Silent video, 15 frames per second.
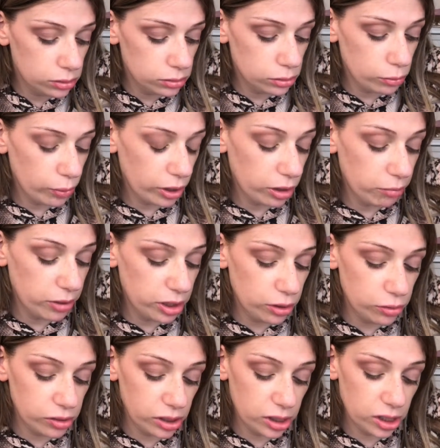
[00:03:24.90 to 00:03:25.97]
we're going to be
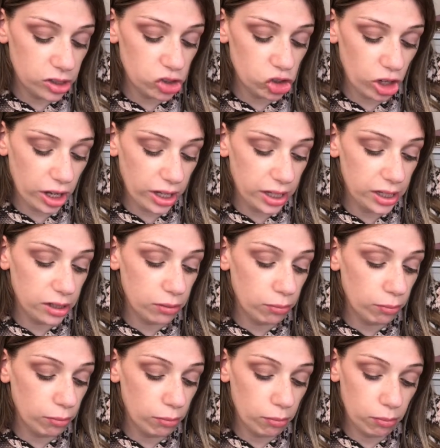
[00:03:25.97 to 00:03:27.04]
using the shade
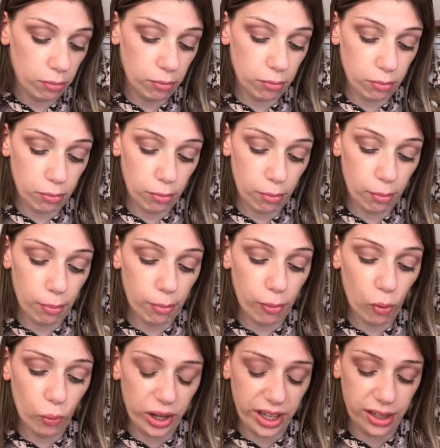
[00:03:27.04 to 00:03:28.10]

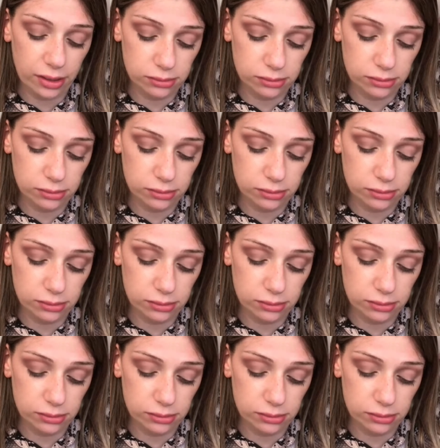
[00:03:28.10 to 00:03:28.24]
Boy.